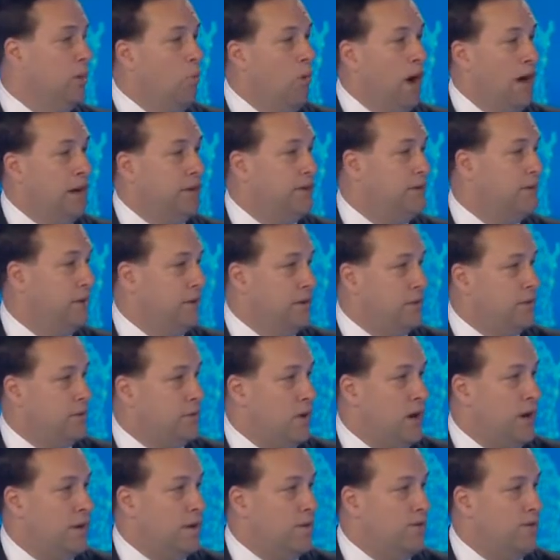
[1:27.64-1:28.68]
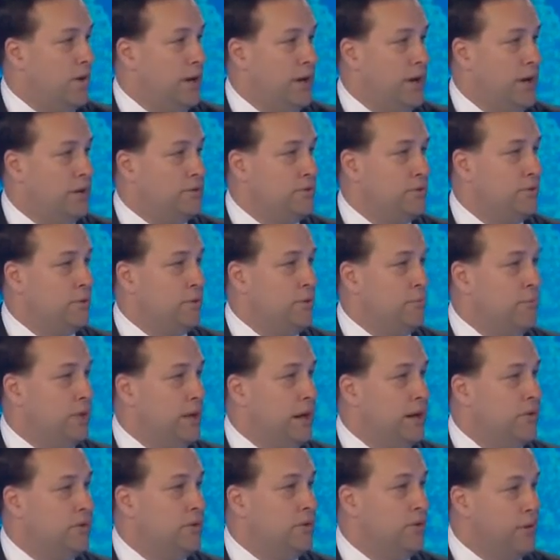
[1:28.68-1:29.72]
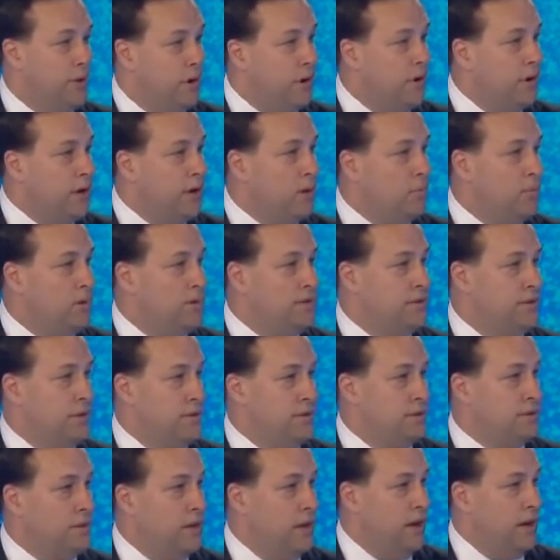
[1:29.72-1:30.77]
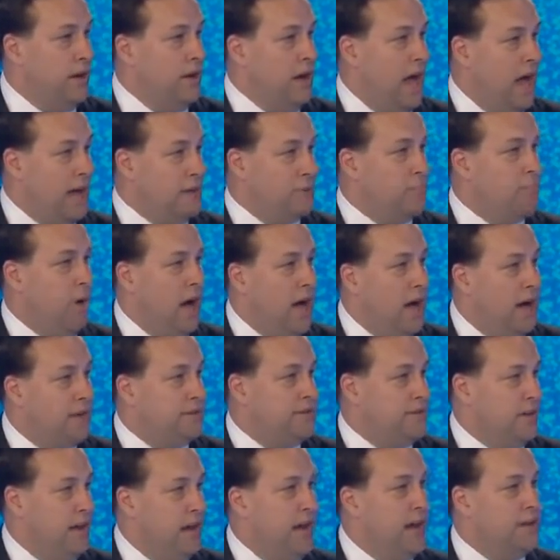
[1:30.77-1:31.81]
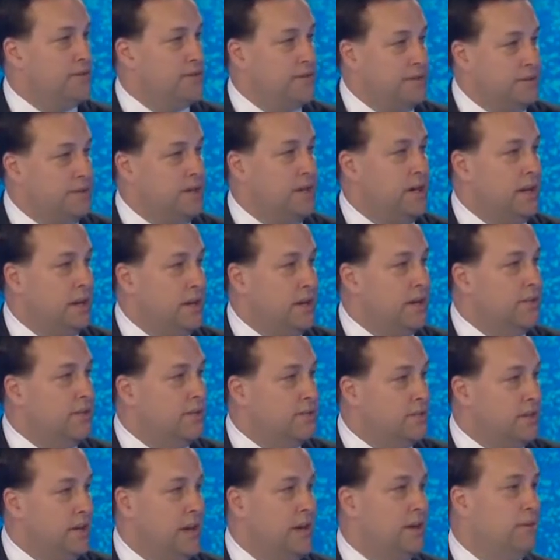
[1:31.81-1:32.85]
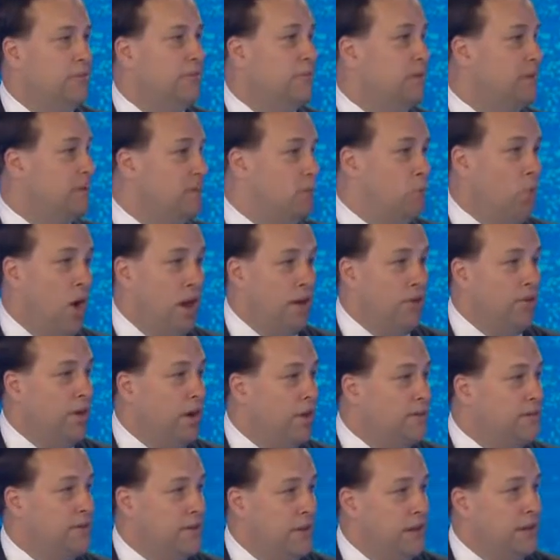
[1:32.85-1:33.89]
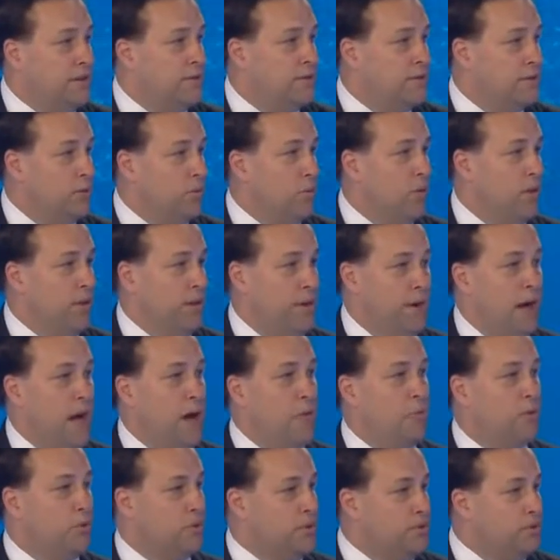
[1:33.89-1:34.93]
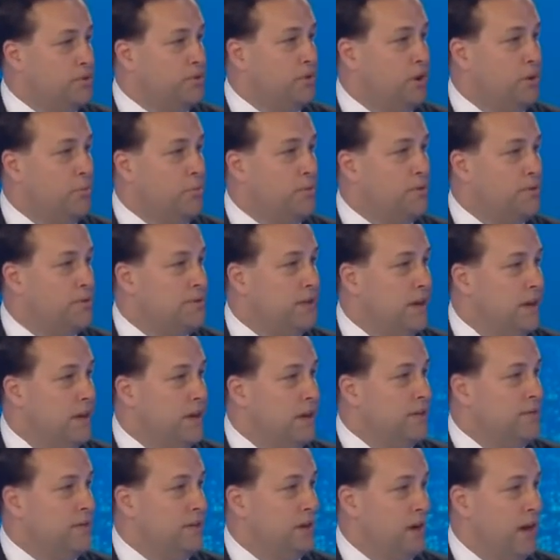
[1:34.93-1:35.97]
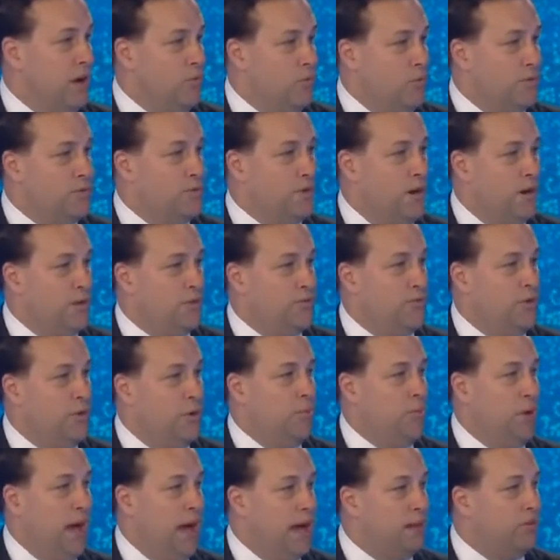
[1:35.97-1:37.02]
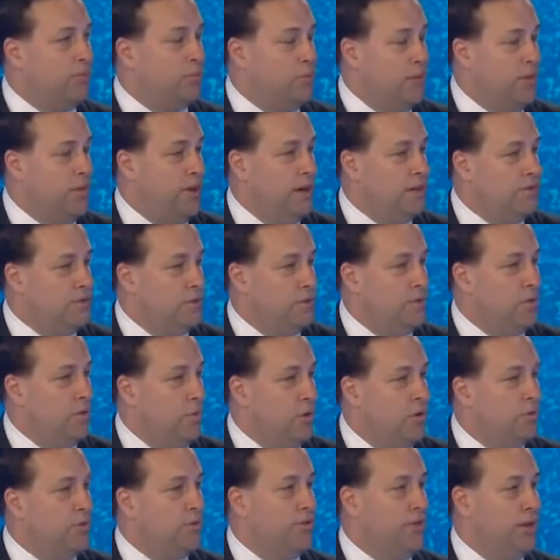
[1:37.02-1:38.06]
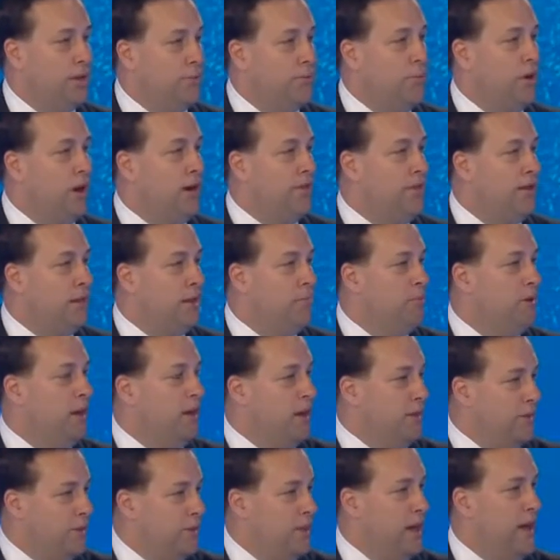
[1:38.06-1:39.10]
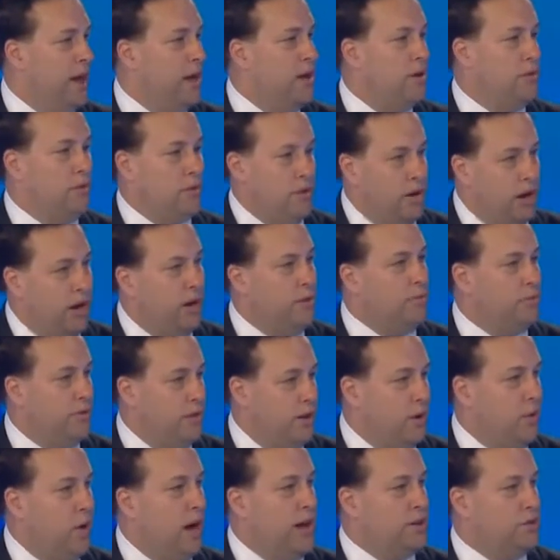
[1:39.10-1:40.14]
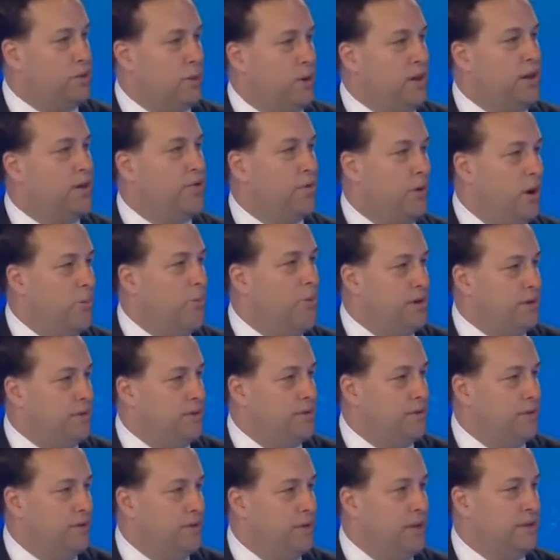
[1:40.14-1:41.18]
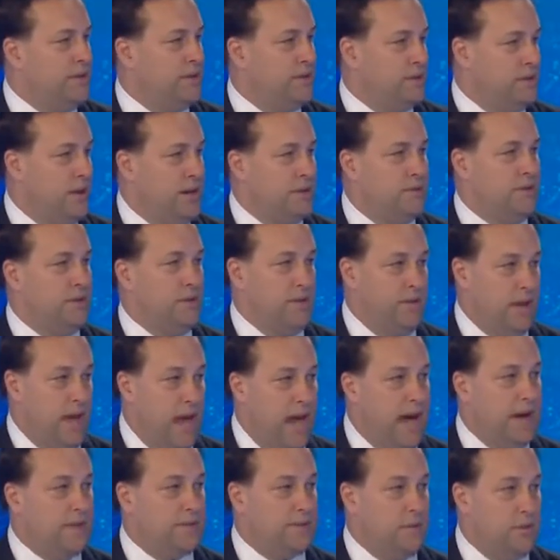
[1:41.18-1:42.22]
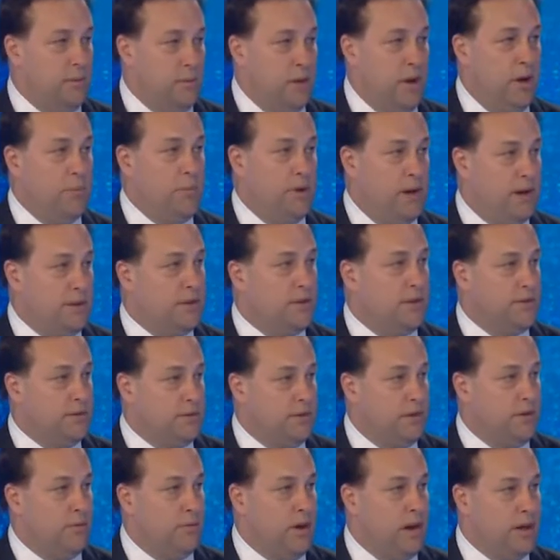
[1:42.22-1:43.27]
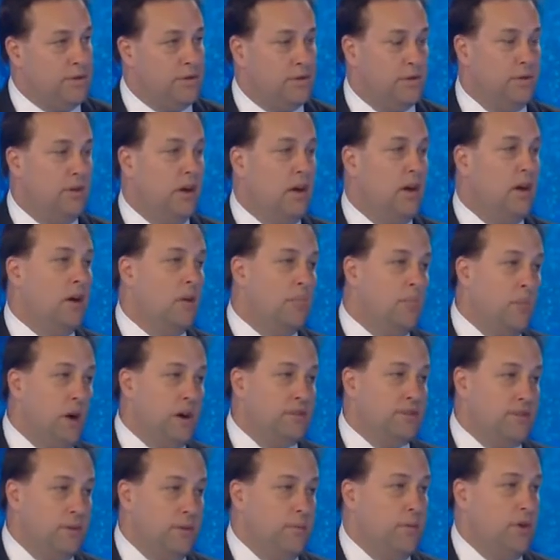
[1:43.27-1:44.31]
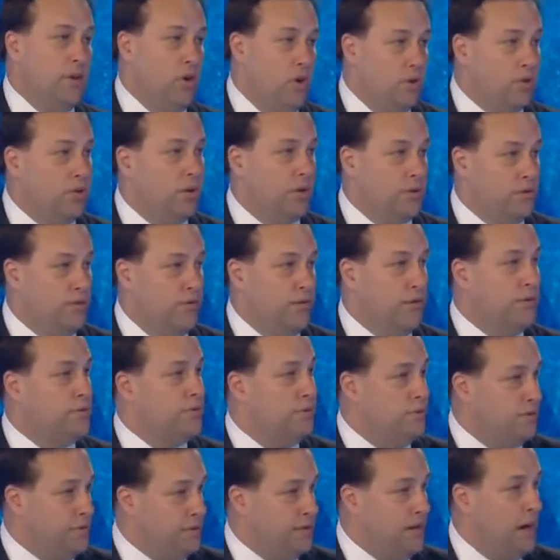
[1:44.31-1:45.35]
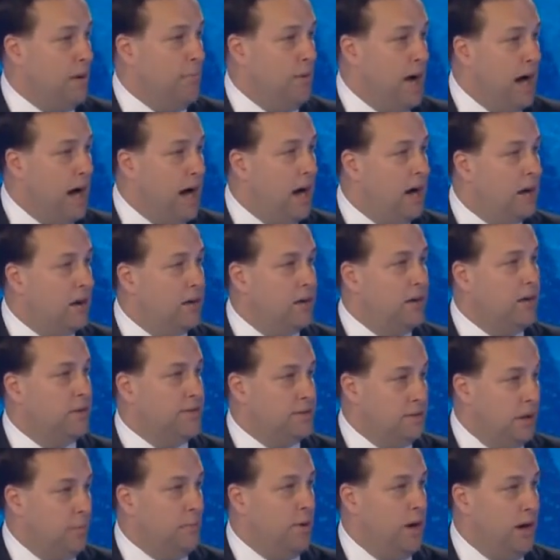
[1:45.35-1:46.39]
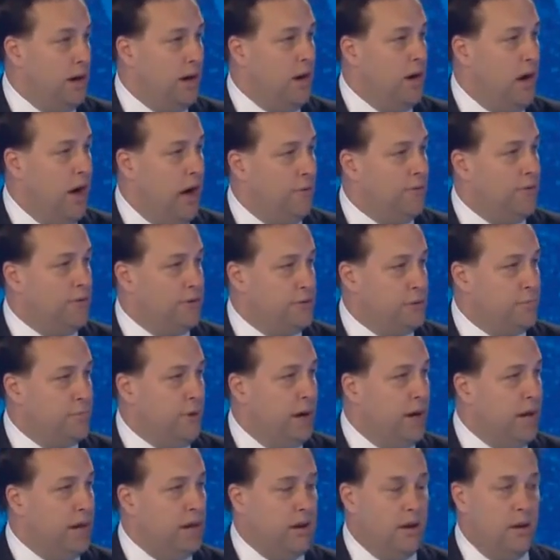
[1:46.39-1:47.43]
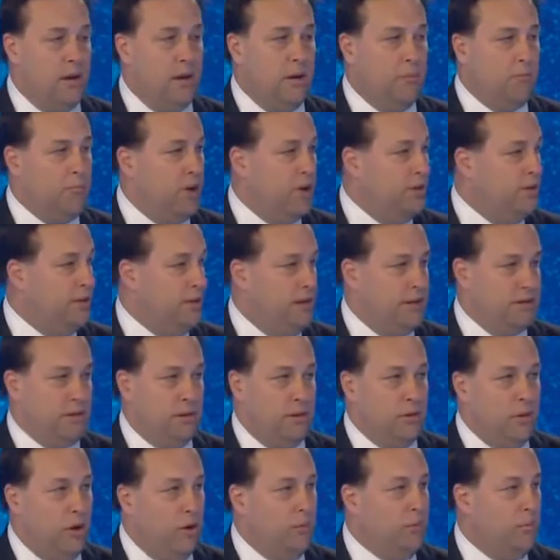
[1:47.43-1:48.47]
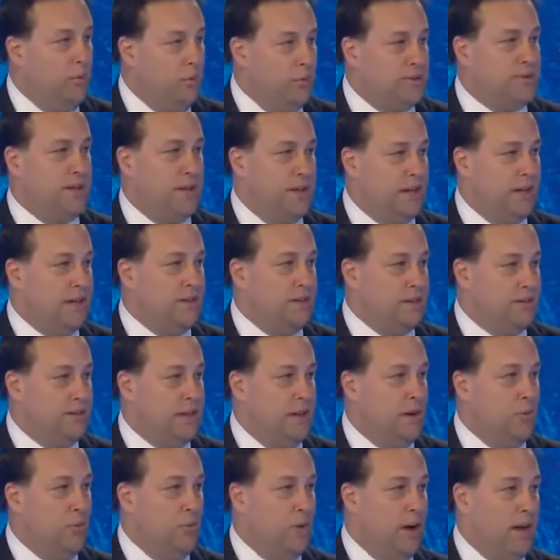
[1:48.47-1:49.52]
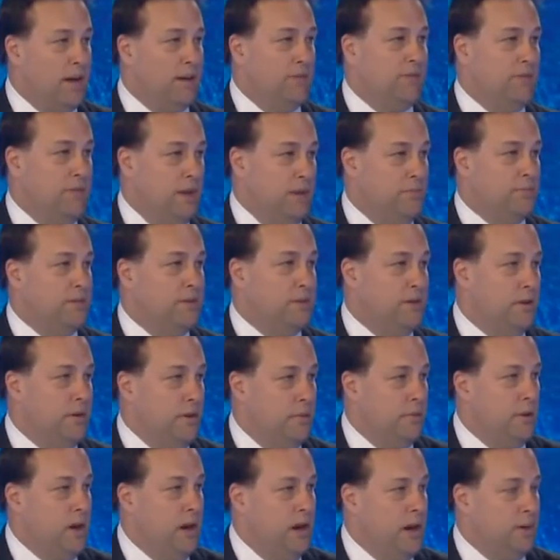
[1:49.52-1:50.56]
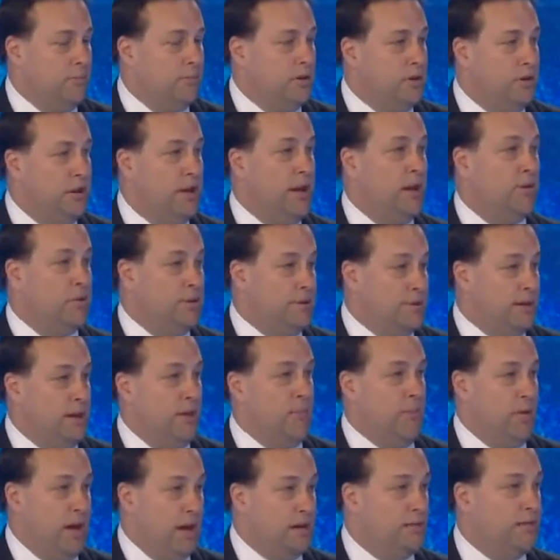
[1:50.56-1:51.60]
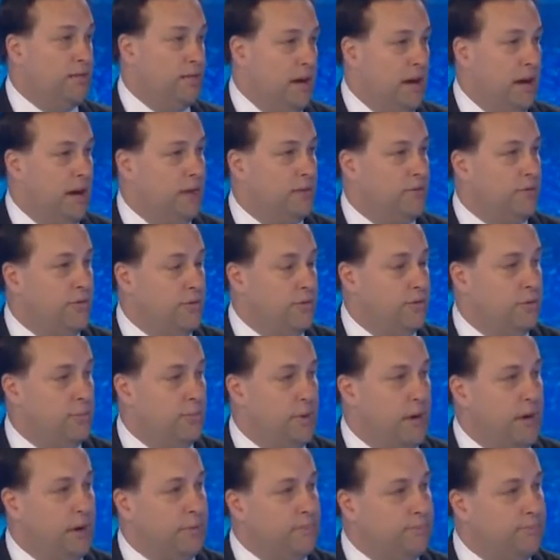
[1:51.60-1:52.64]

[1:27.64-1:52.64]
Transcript: One is the Australian Financial Complaints Authority, which is, has passed the House, is sitting in the Senate, is one of those things that will enable consumers to get redress for banks when they do the wrong thing by them. That, you know, there are 23 pieces of legislation in the House at the moment under consideration. Most of them are non controversial, some are, some are up for debate, but there's a lot more sitting in the Senate waiting for them to um, clear and send back to the House for the debate.